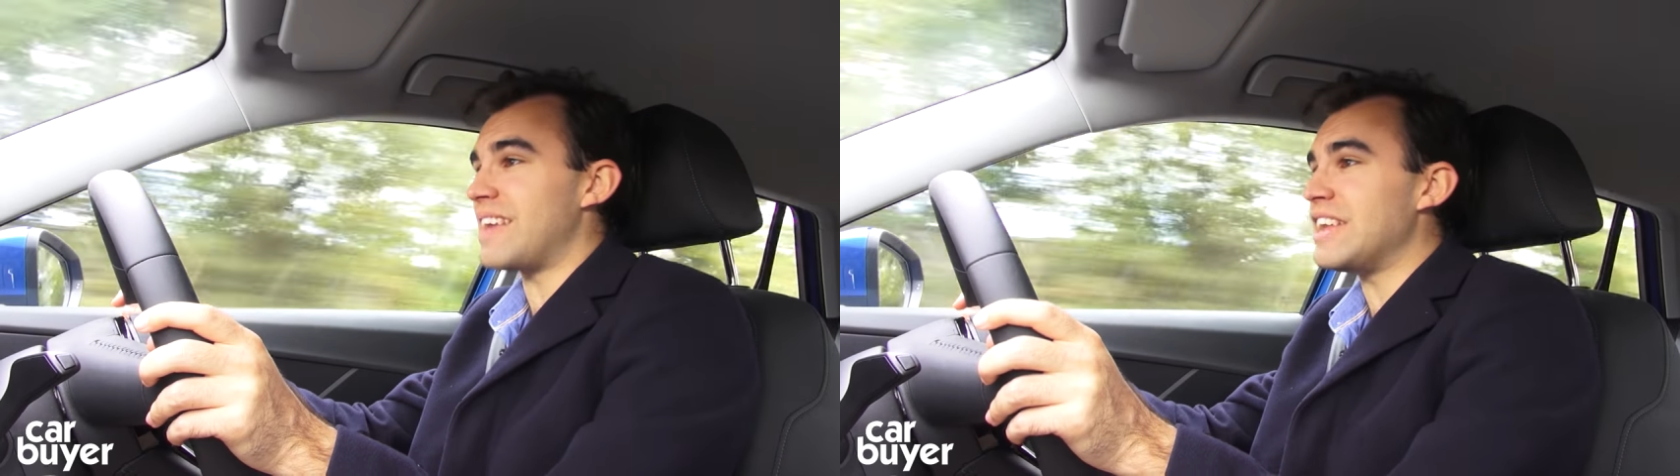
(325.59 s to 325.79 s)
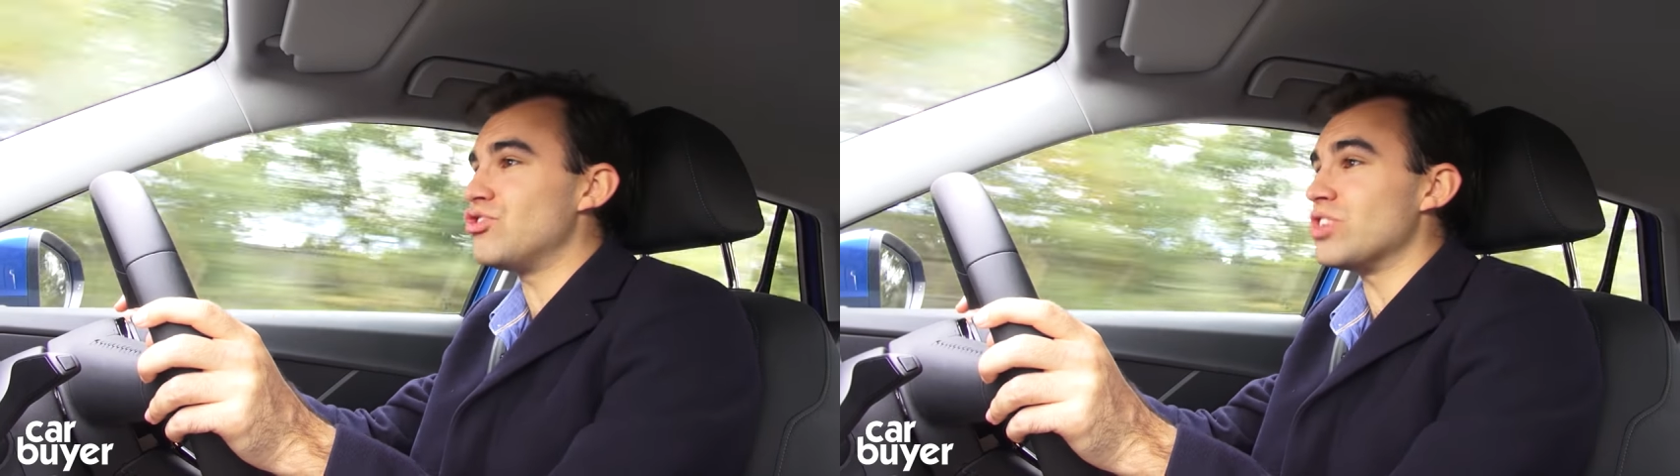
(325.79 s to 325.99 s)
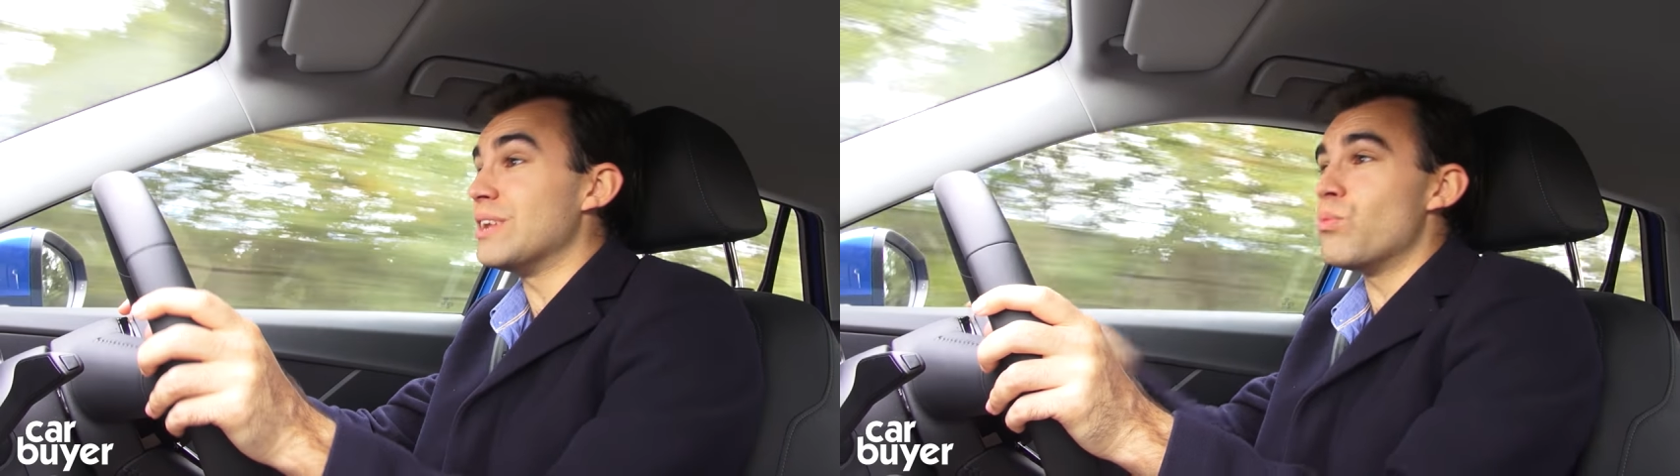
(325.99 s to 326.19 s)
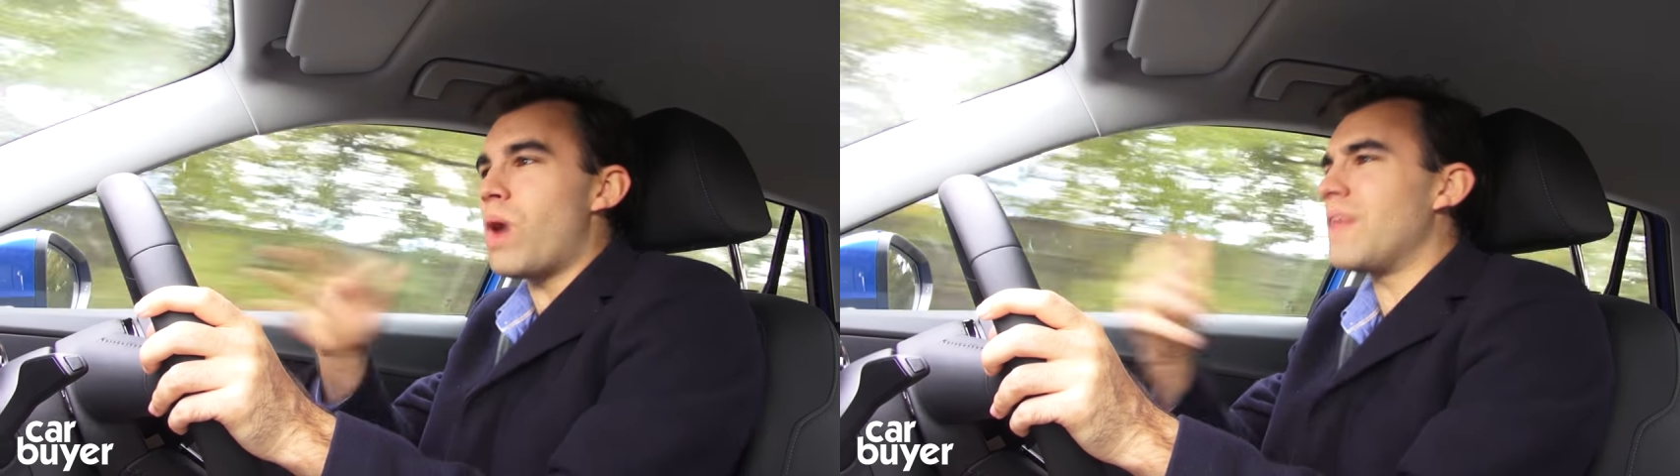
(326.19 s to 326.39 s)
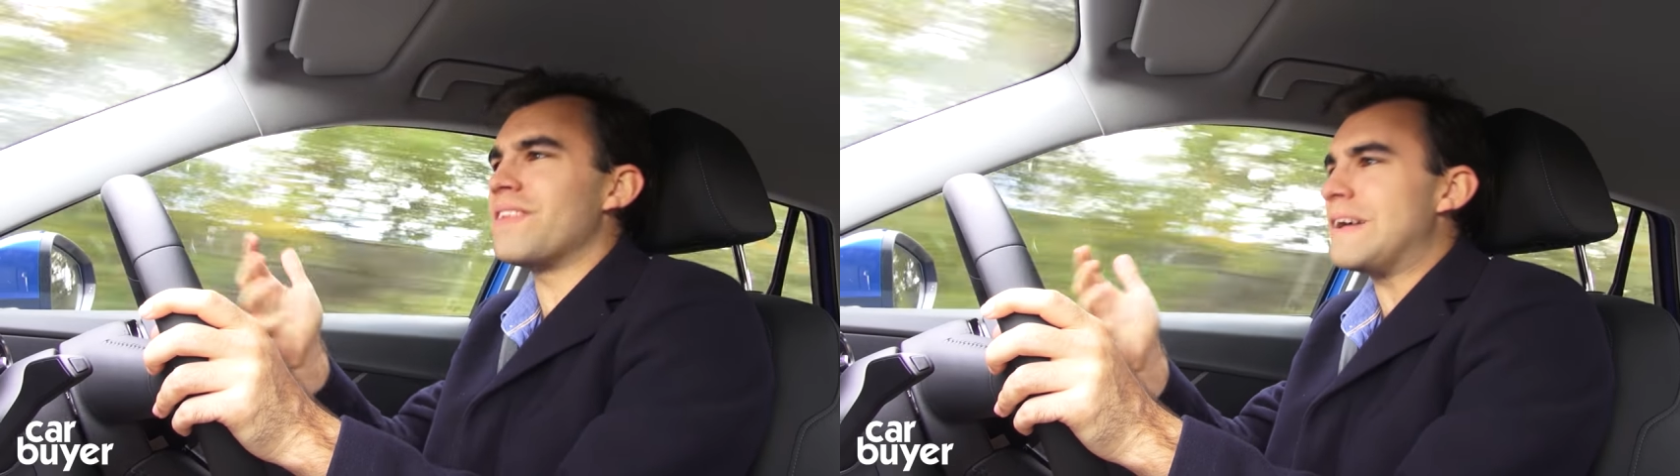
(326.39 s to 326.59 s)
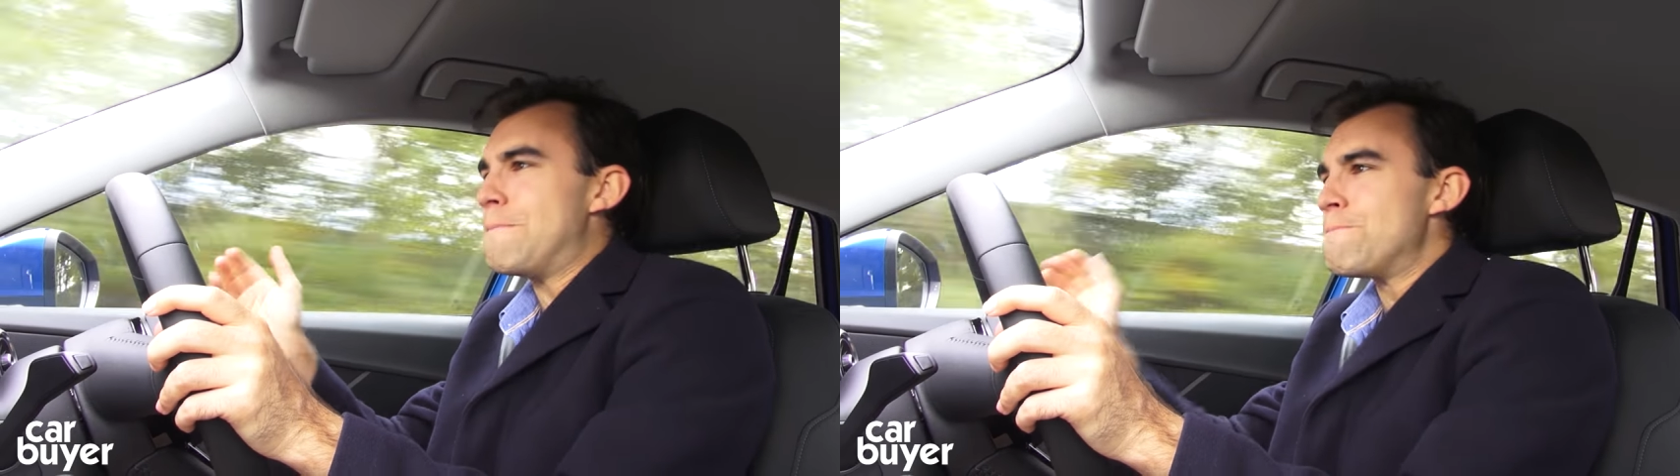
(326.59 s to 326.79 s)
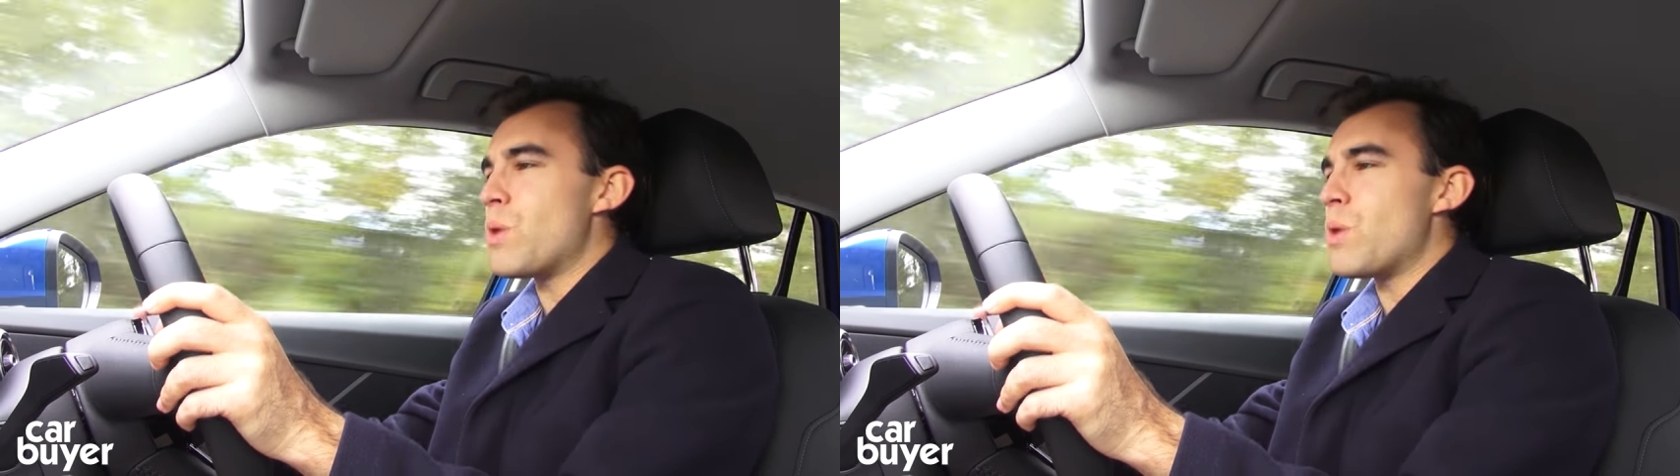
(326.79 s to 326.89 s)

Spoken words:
engine and one that